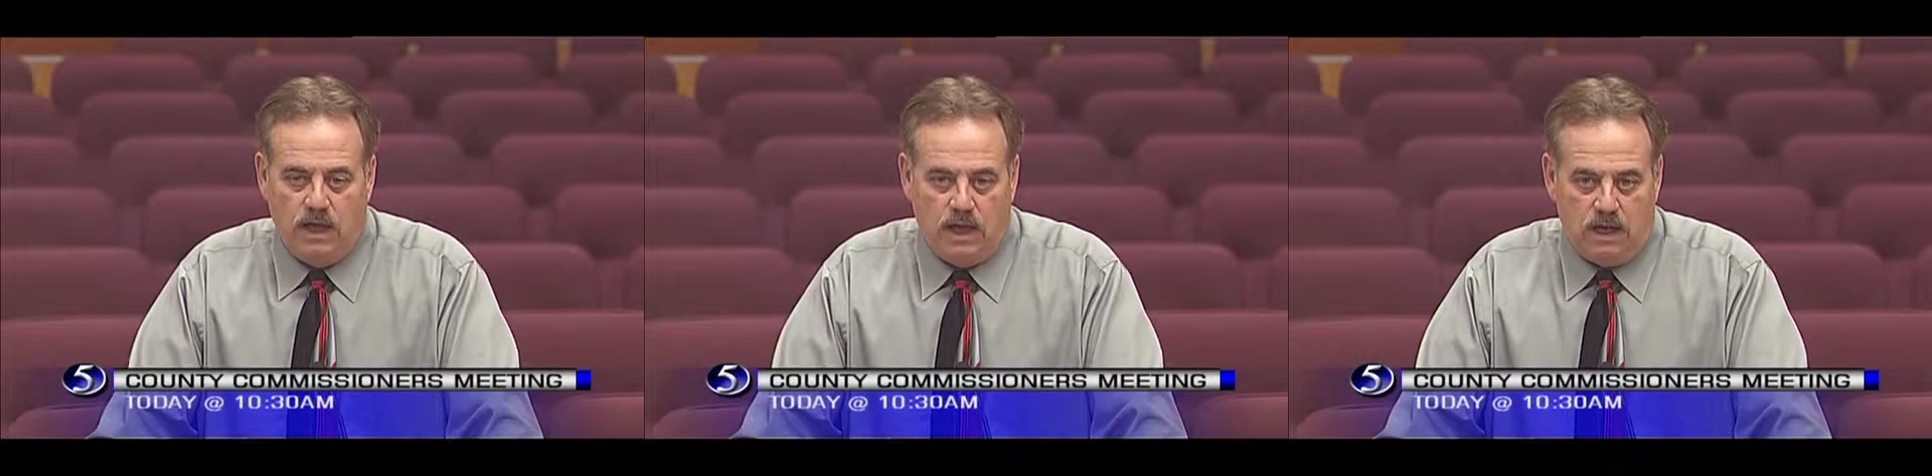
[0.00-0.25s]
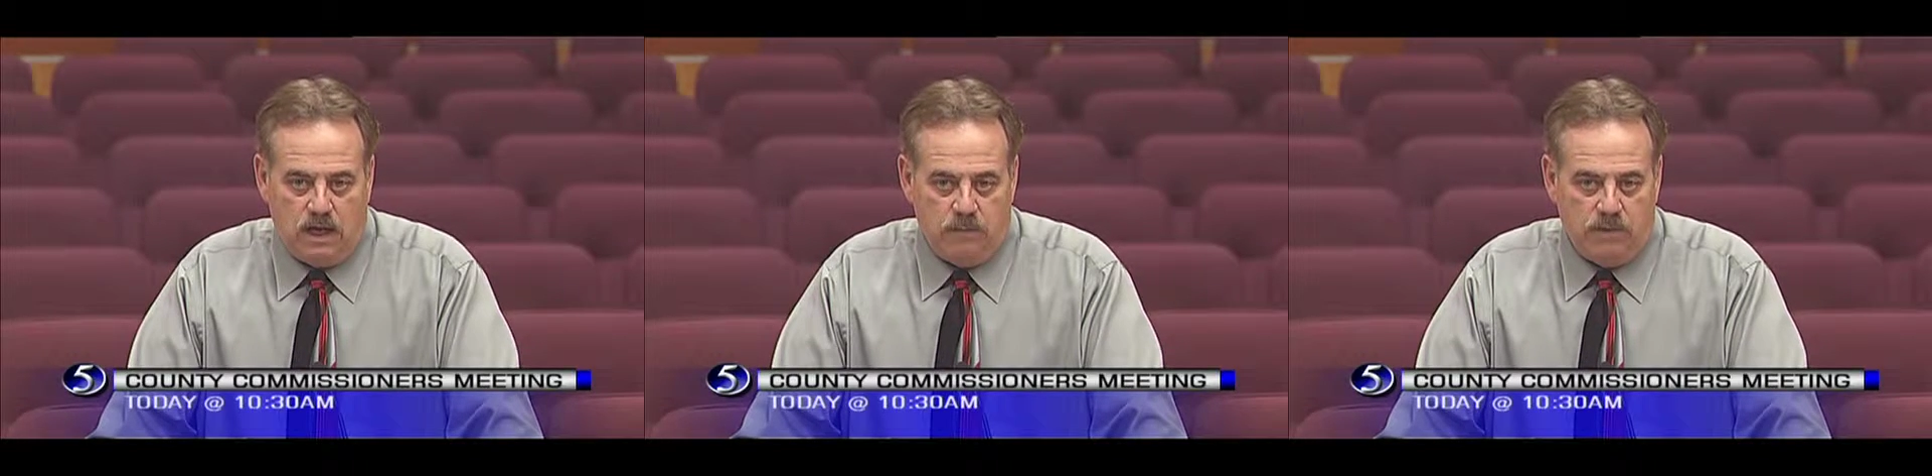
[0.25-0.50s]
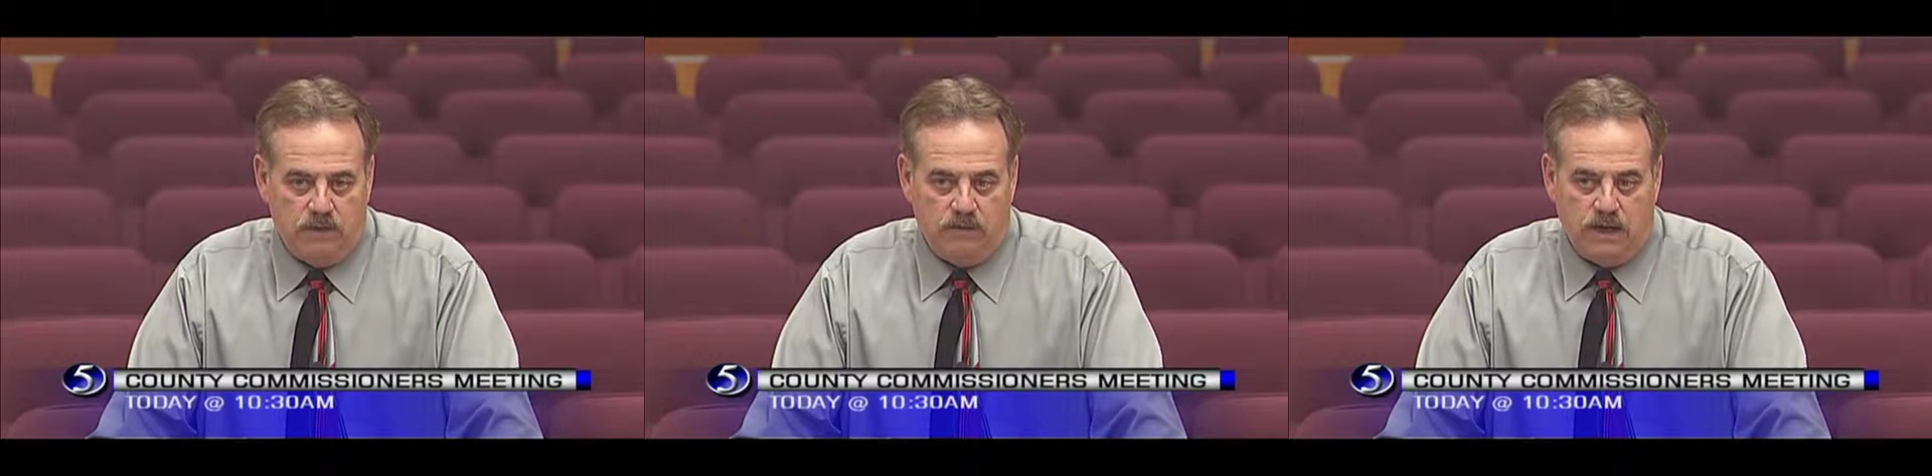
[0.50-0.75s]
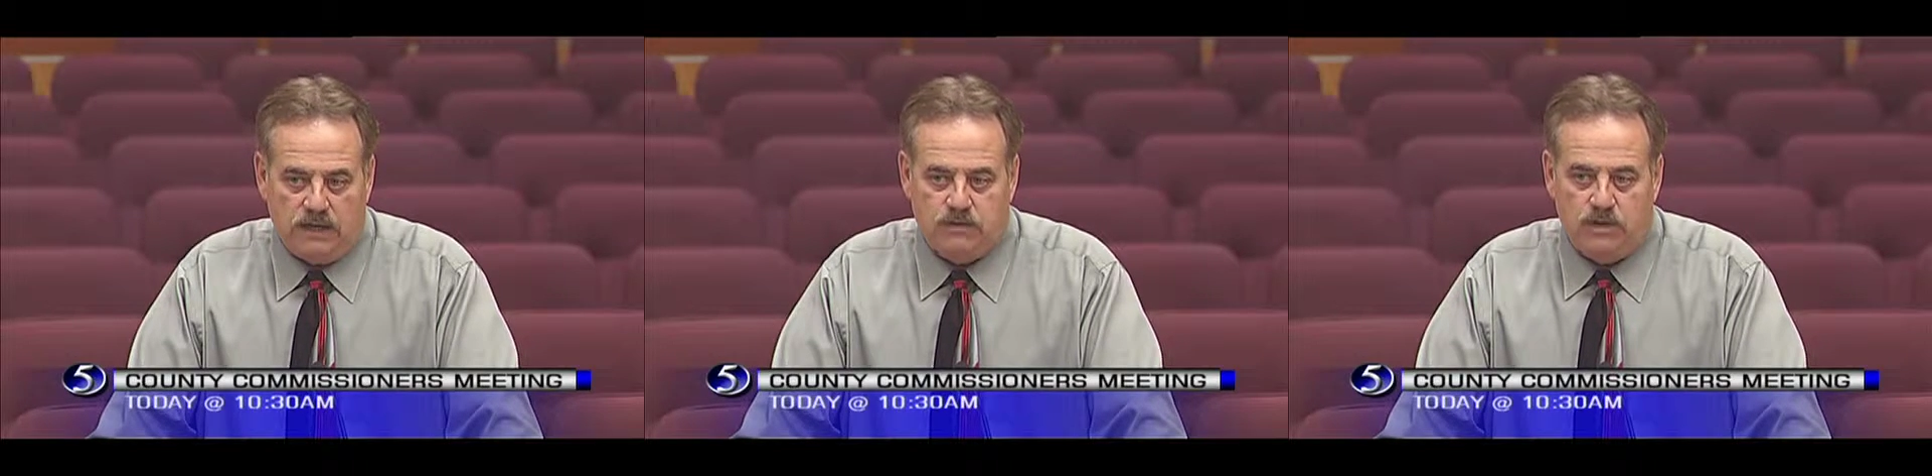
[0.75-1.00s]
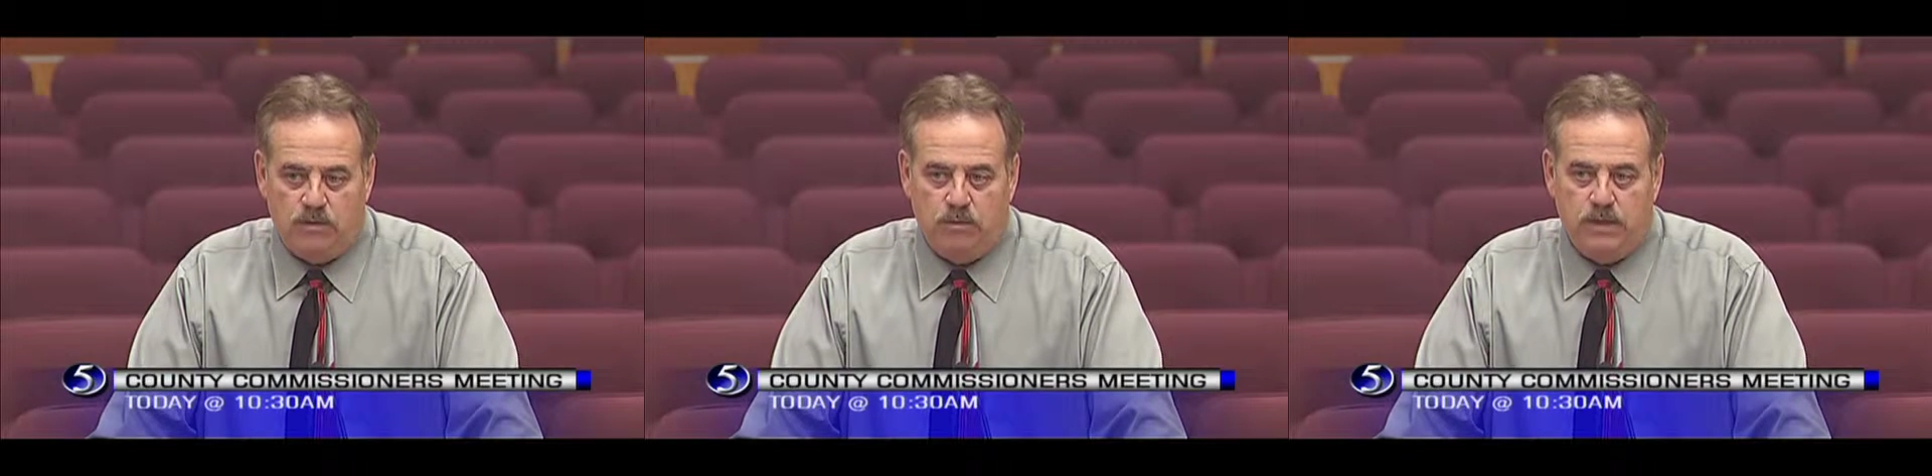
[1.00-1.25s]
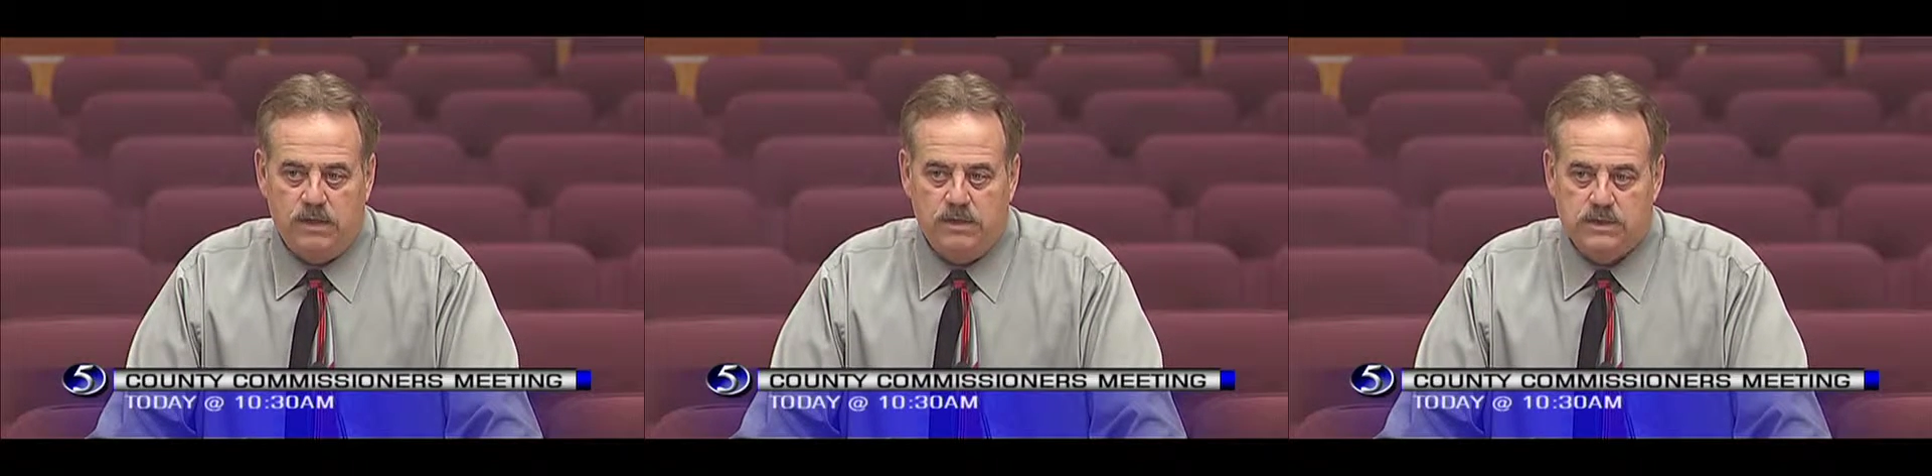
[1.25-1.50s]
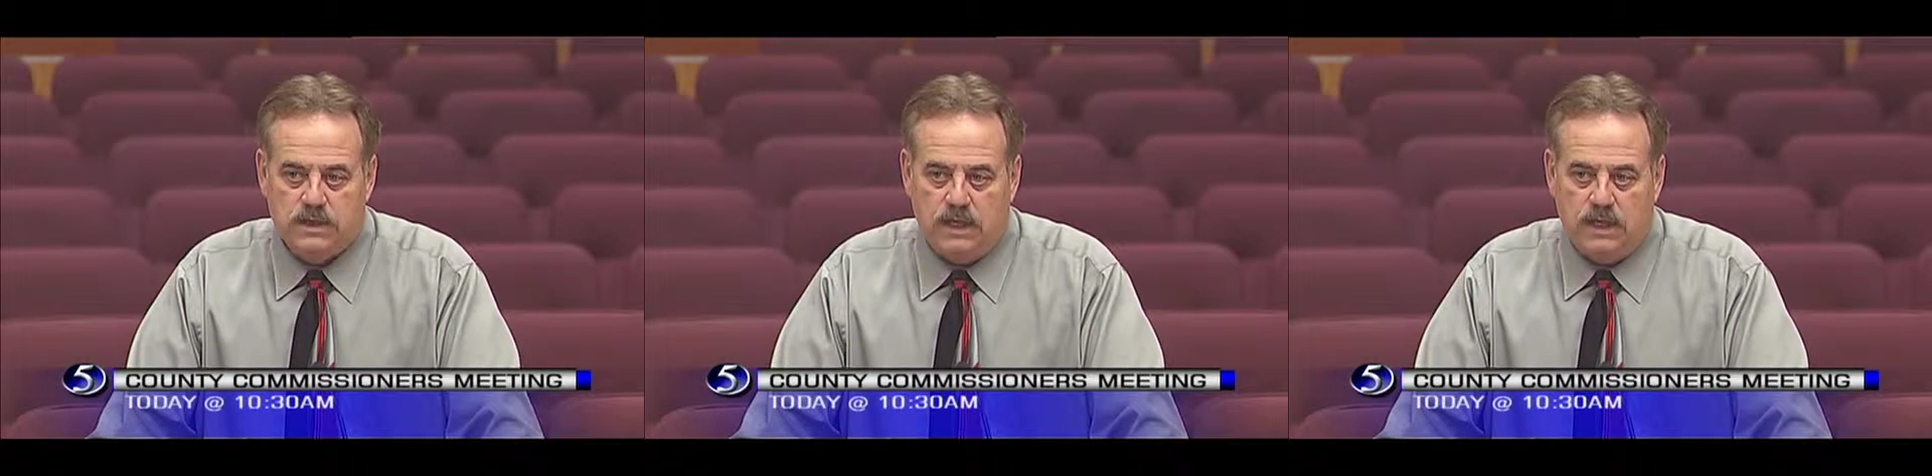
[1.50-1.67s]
a couple of electrical bills,